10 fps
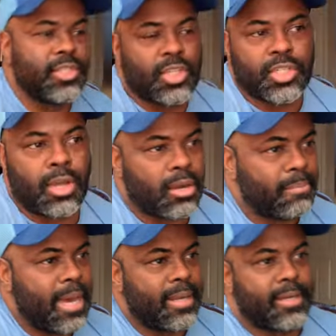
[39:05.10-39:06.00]
and just talk
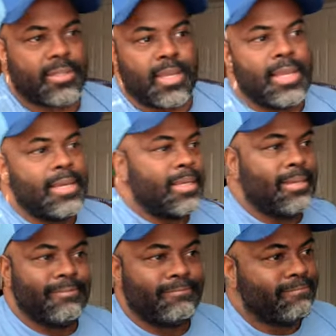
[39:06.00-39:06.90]
about it because
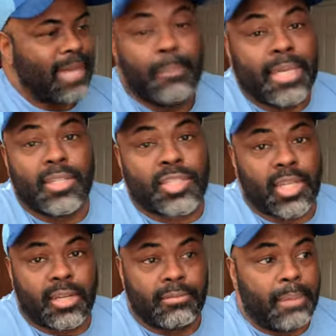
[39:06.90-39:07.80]
I'm getting
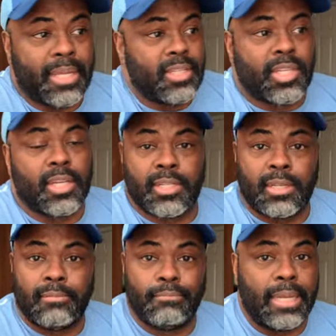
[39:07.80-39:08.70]
sick of I'm getting sick
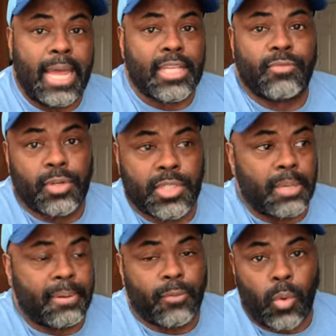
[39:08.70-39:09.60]
of being asked for a
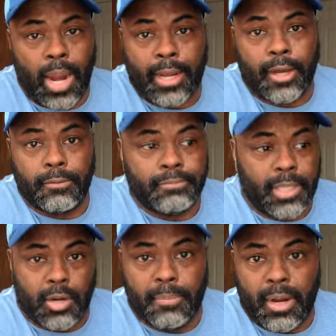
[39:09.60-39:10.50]
tip everywhere I go
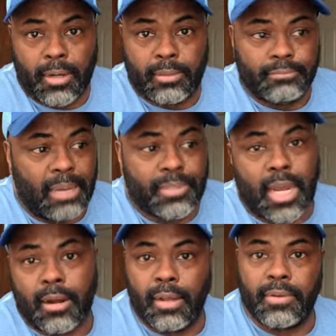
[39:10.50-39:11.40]
here in America. I'm
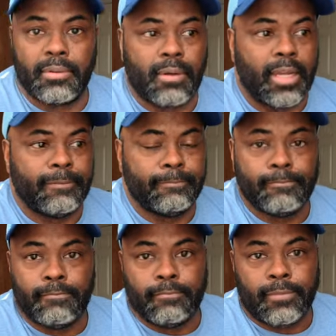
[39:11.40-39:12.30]
tired of it, right?
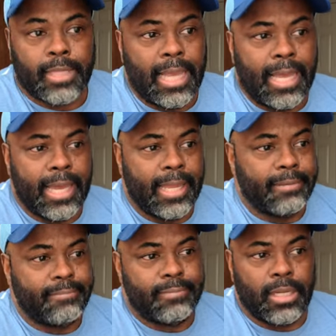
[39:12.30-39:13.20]

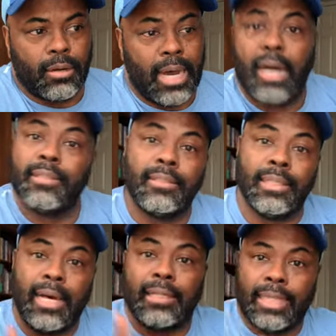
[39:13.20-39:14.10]
And you know, I
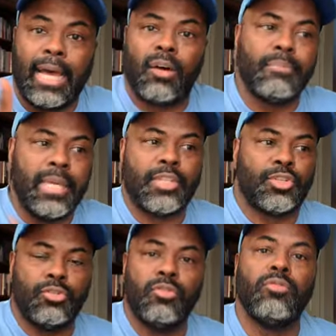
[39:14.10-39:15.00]
allow me
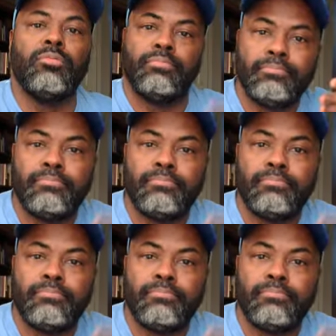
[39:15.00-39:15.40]
to,